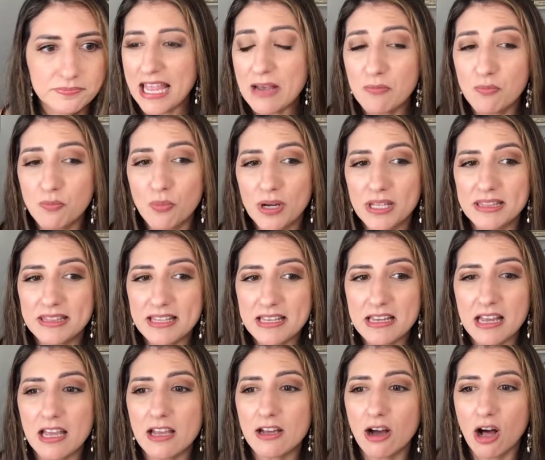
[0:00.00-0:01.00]
And one
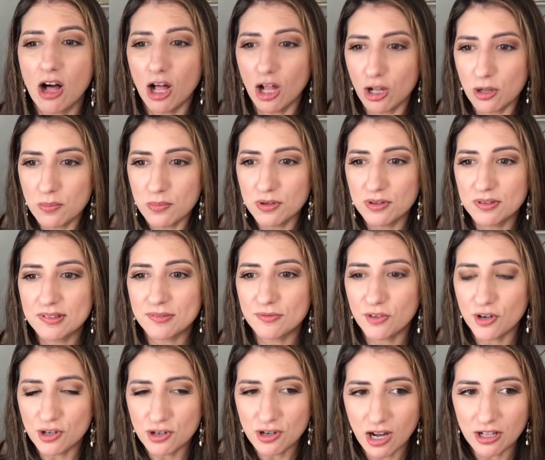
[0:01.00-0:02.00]
thing I almost
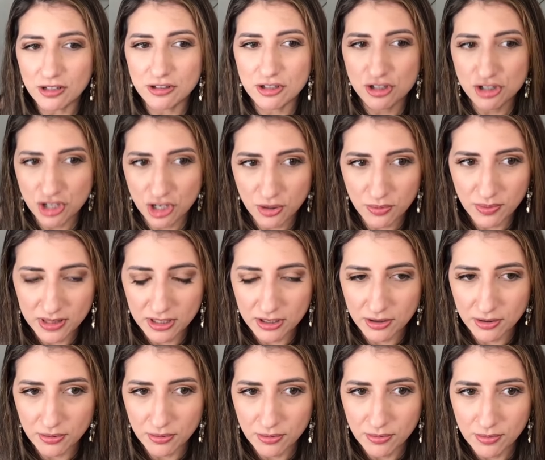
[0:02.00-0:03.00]
forgot to share with
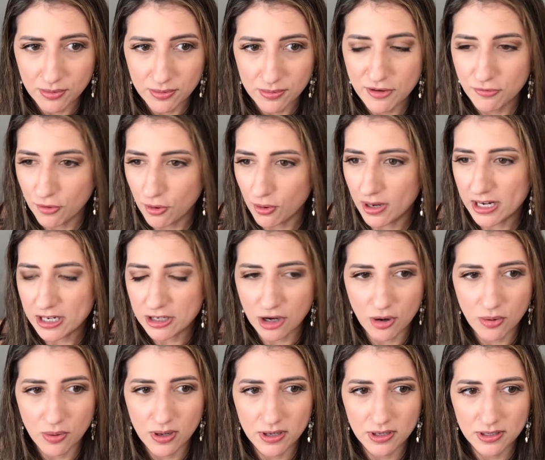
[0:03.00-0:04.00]
you before I
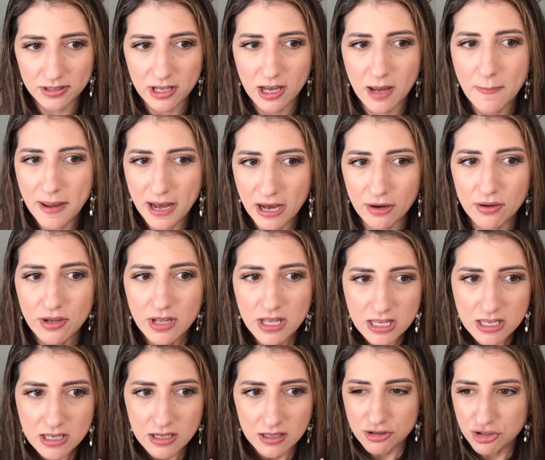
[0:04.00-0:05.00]
go on about
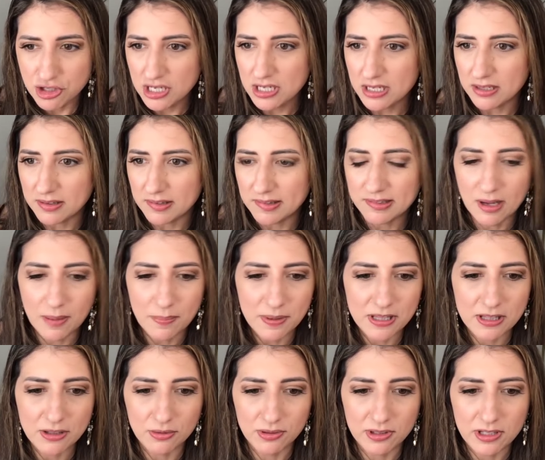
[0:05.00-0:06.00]
jeans not
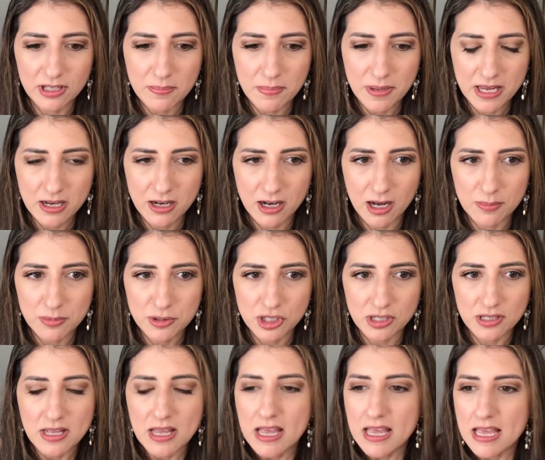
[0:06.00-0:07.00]
being the only pant
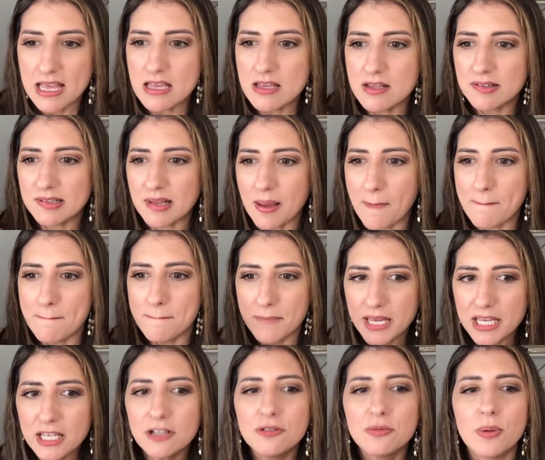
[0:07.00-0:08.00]
option is
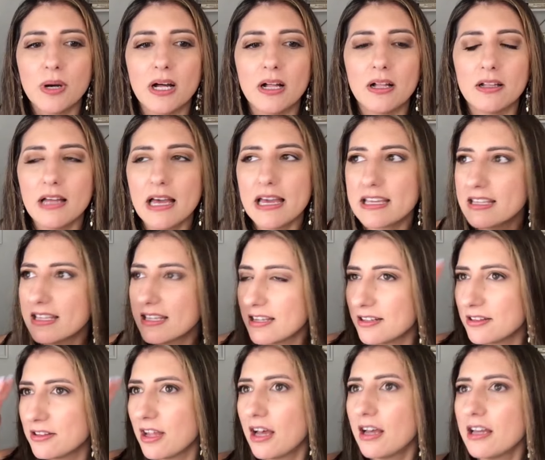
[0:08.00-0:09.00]
Madewell. I
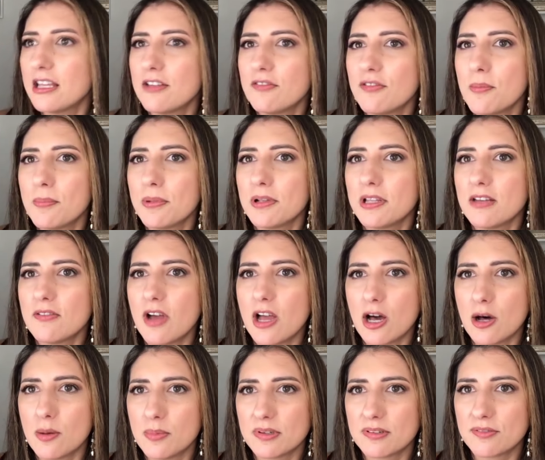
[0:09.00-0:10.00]
cannot even believe
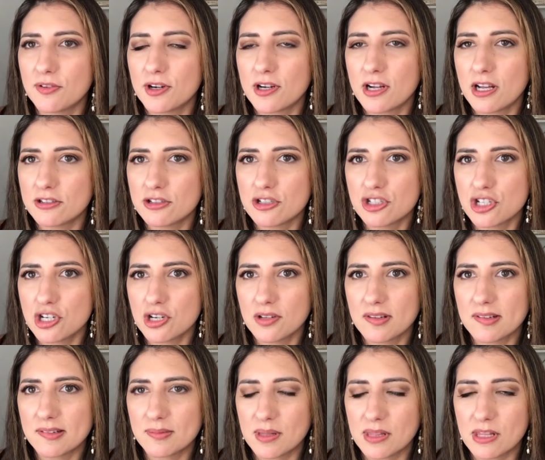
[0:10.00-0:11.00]
I almost forgot to
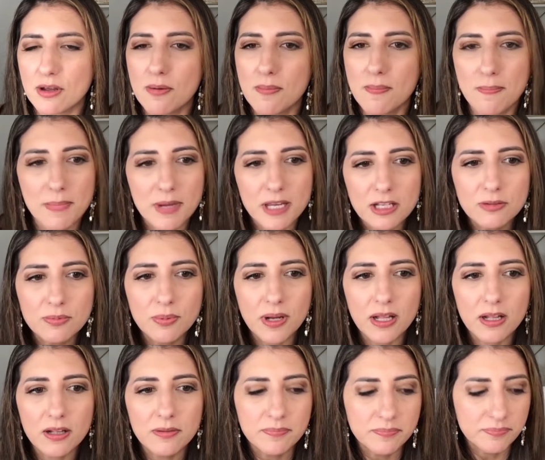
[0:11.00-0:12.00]
share this with you.
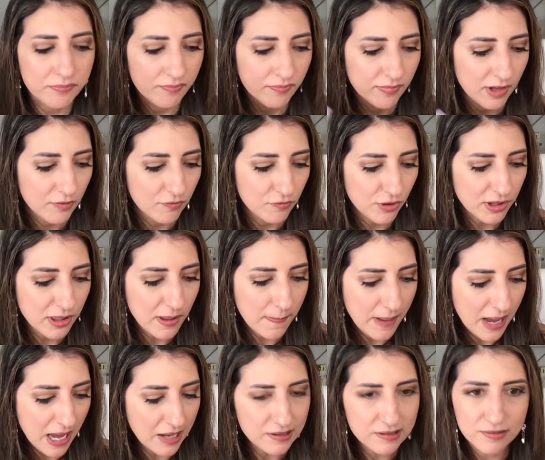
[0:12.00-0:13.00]
Madewell, for the
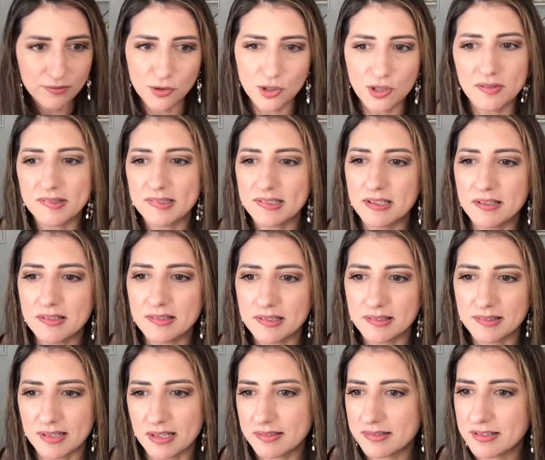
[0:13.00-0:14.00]
past few
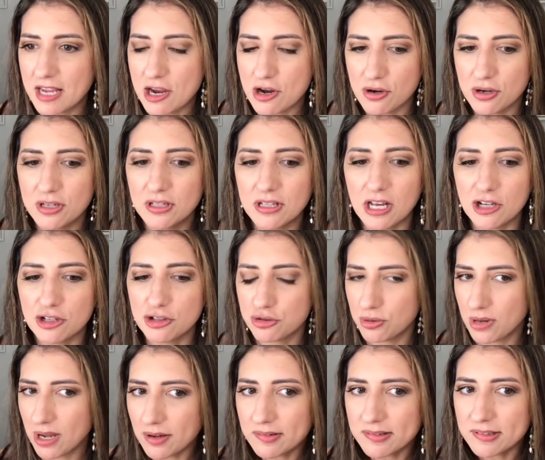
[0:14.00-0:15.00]
seasons, has carried a
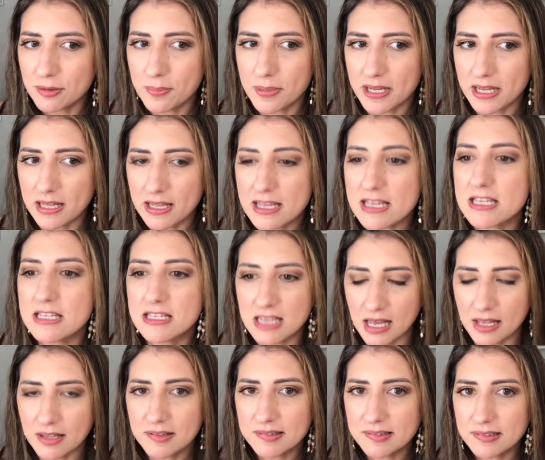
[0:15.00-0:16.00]
trouser pant,
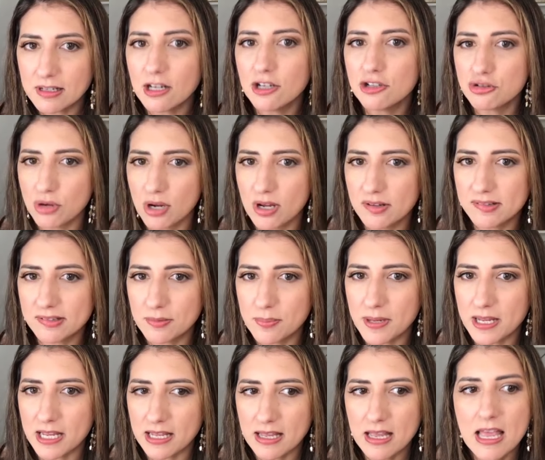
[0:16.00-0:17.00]
yes, a trouser
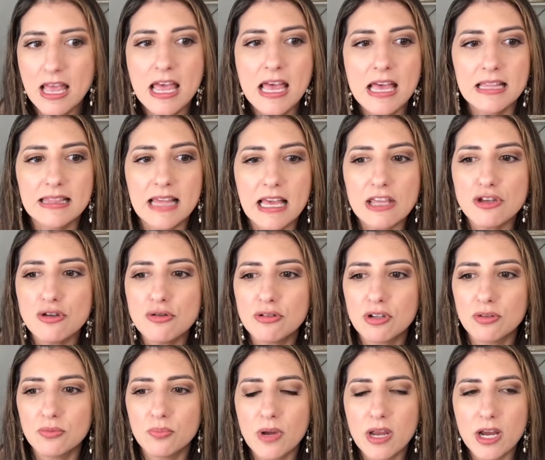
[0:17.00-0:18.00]
pant that you
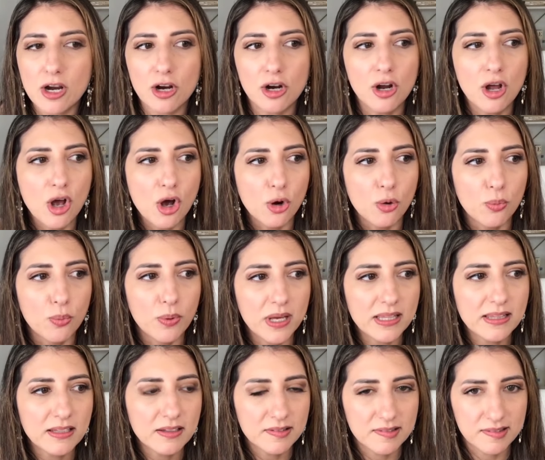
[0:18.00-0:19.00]
can wear
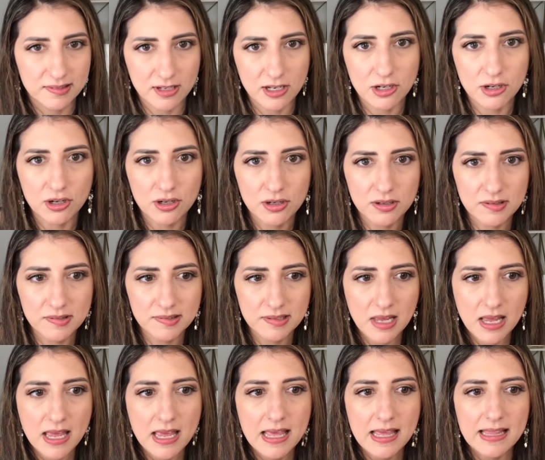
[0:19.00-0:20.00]
with sneakers,
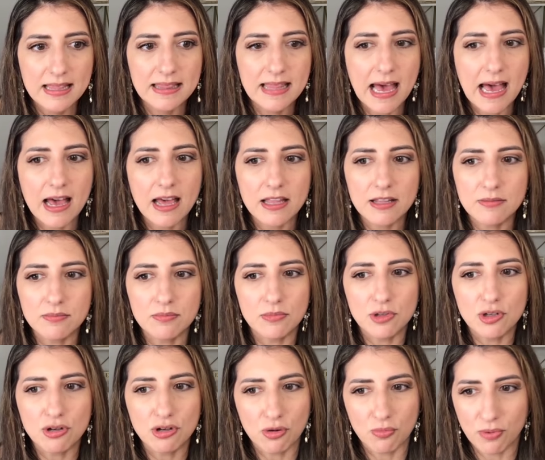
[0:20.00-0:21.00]
that
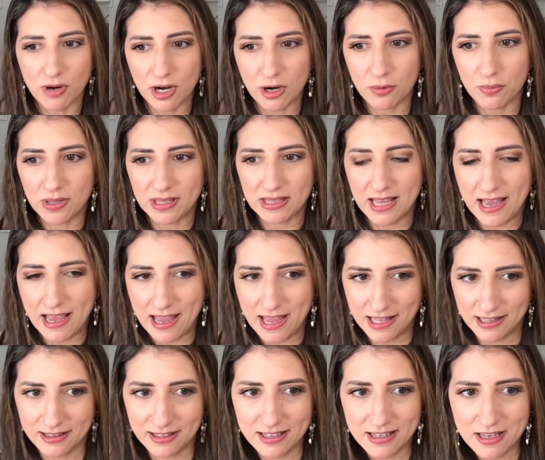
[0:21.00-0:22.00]
you can wear with a
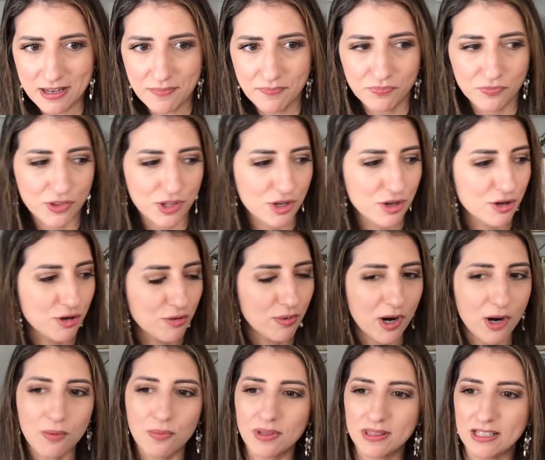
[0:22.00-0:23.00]
Henley, you could
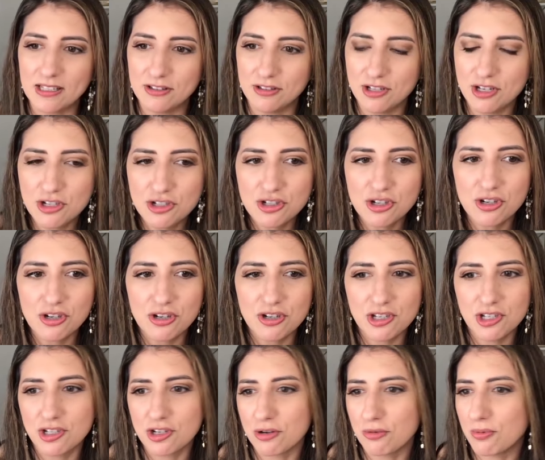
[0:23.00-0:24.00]
wear it with a t
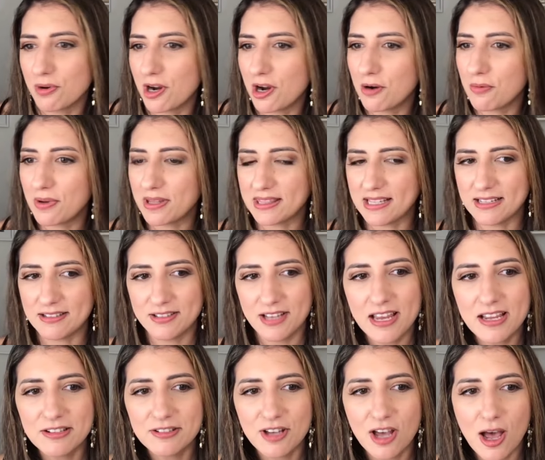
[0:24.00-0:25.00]
shirt, you could wear it with a
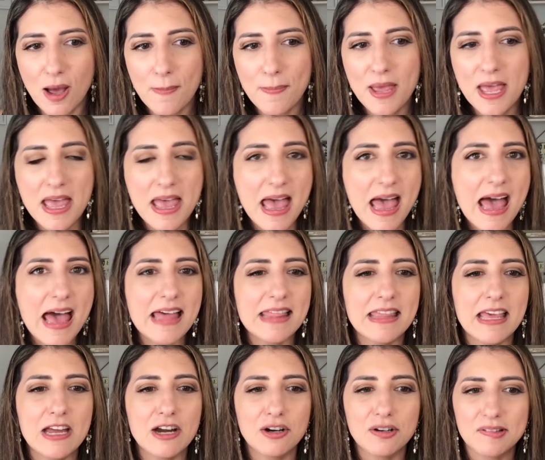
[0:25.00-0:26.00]
tank top,
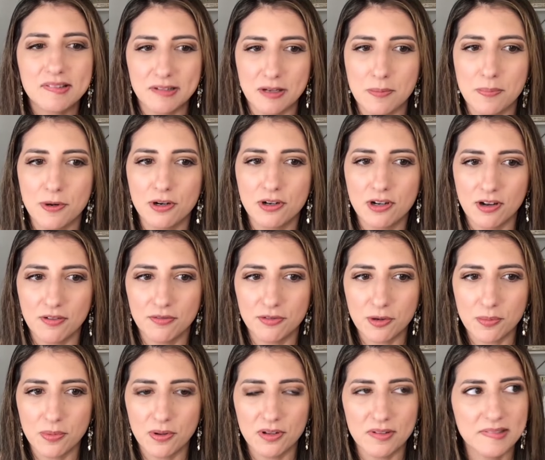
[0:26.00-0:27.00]
and they are super
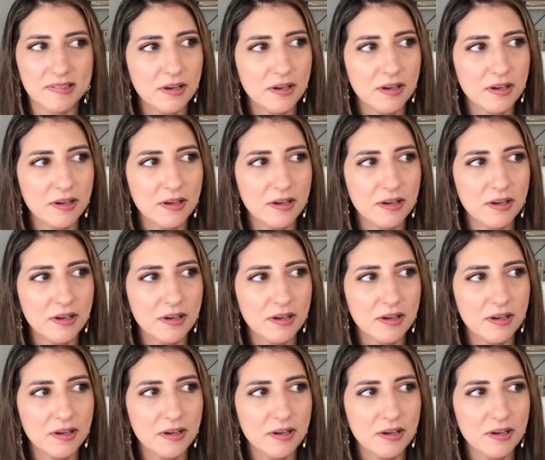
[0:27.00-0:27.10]
comfortable.